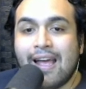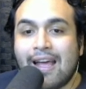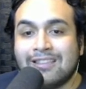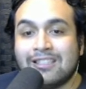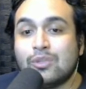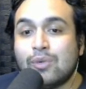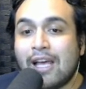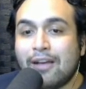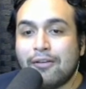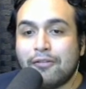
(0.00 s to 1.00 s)
And since we
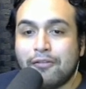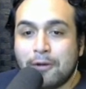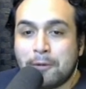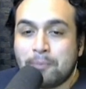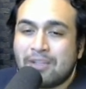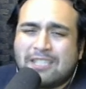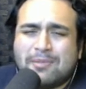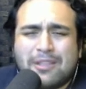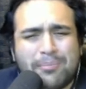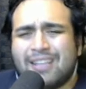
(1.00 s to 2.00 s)
have some of
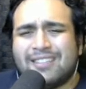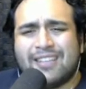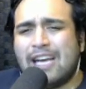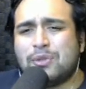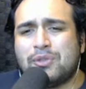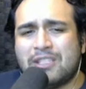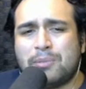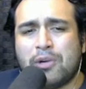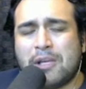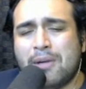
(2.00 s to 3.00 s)
the best Ice Resist
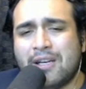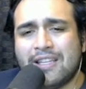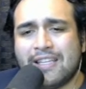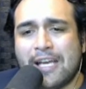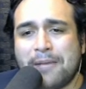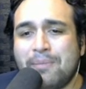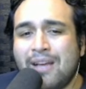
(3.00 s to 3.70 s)
Pokemon in the game,